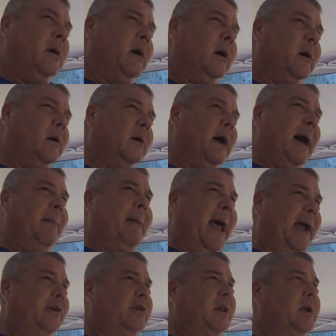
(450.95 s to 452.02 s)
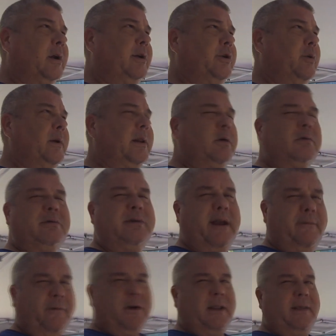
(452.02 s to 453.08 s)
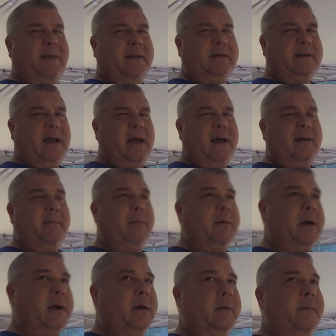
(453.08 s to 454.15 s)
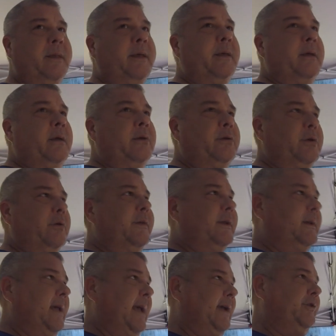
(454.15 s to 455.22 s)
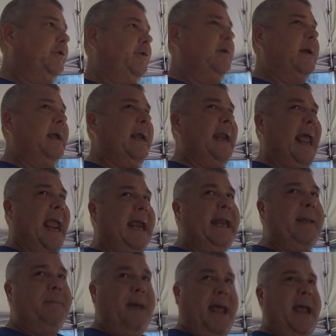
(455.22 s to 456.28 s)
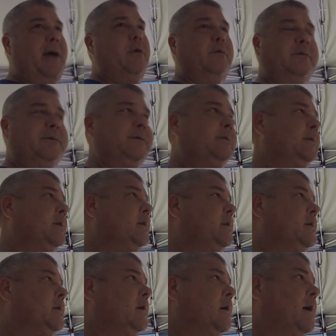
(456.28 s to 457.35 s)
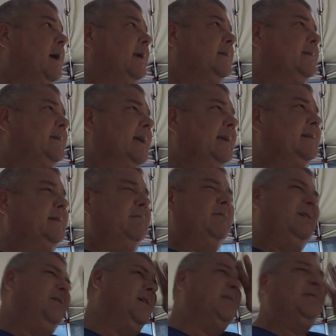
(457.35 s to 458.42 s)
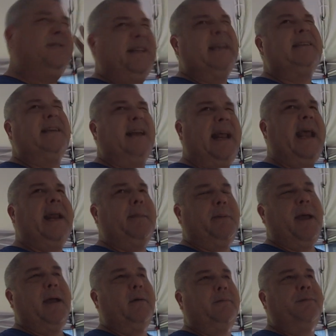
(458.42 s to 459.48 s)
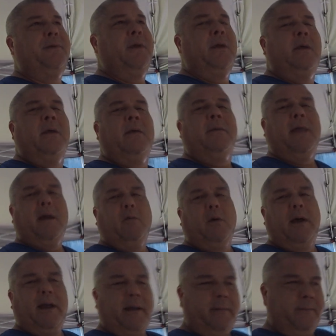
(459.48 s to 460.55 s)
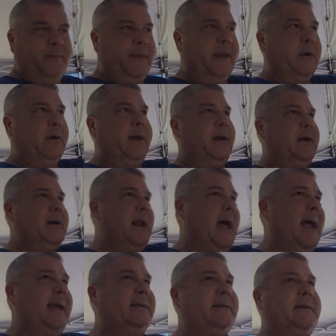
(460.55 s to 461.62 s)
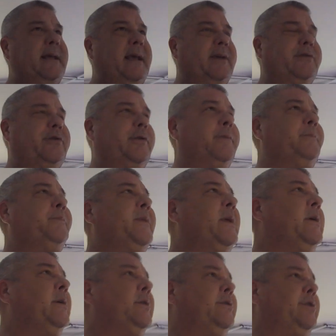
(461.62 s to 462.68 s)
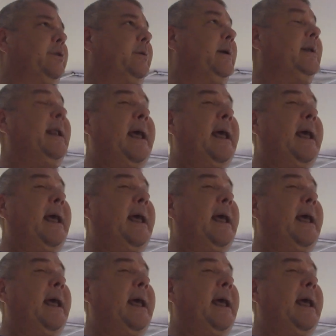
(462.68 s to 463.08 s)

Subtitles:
I'm actually going to do it a little differently this time. I'm going to do the texturing at 80 pounds. All right, 60 to 80 pounds. That way, it'll get a nice texture to it.